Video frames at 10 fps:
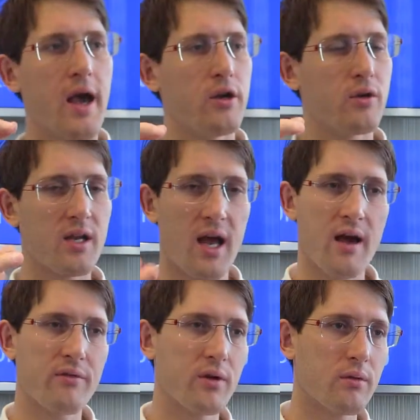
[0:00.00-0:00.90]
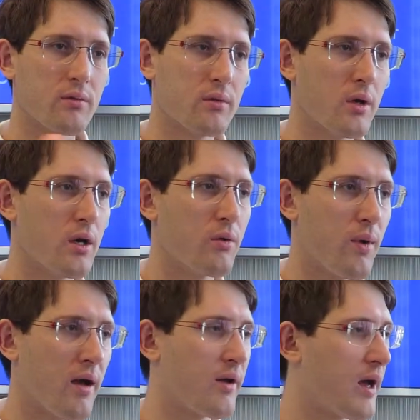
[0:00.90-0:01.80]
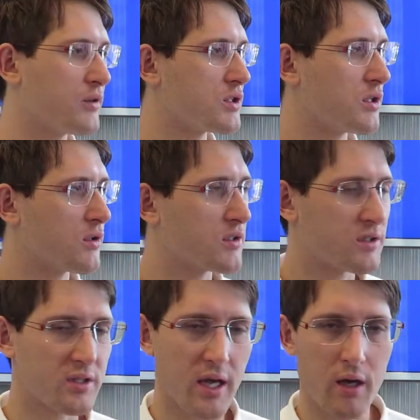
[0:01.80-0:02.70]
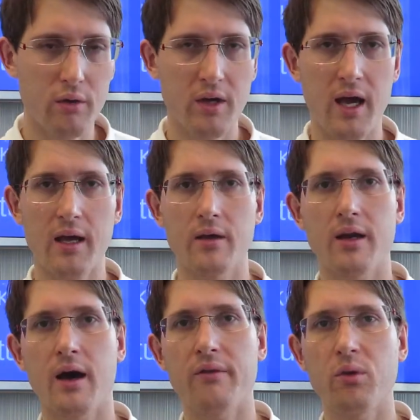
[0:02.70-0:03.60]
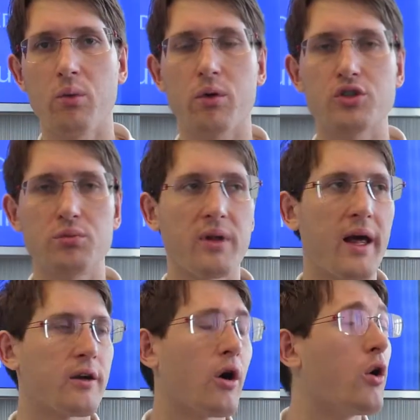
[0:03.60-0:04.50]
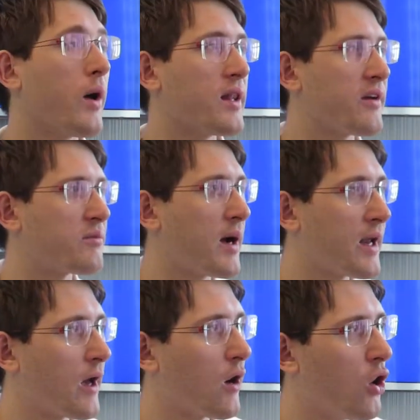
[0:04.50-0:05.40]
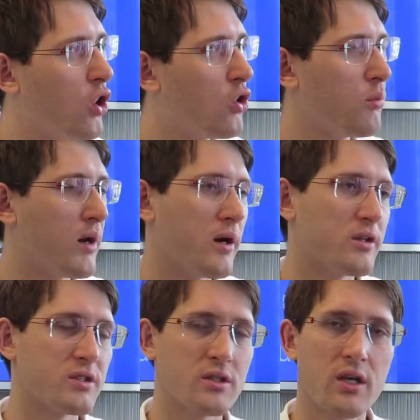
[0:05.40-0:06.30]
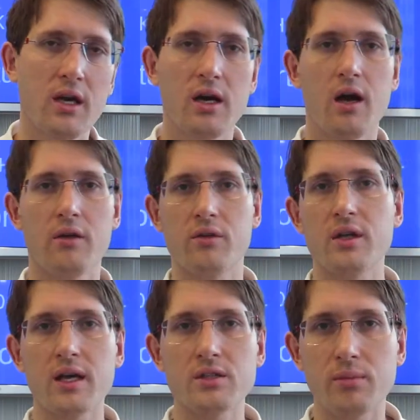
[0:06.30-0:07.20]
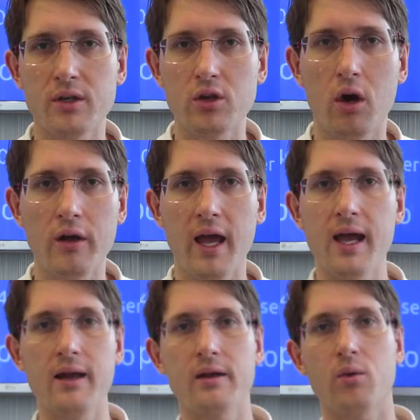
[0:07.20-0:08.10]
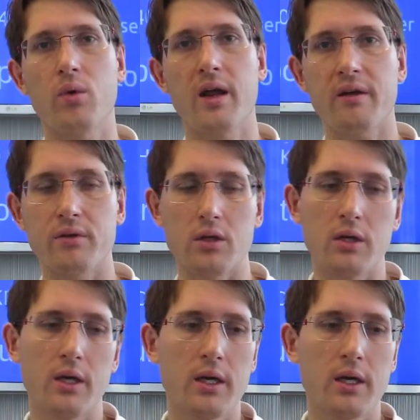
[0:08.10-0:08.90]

And you can have a roundhouse and you can say, okay, now everyone wears a planner. Oh, I left mine at home, I was on the desk, my dog ate it, whatever.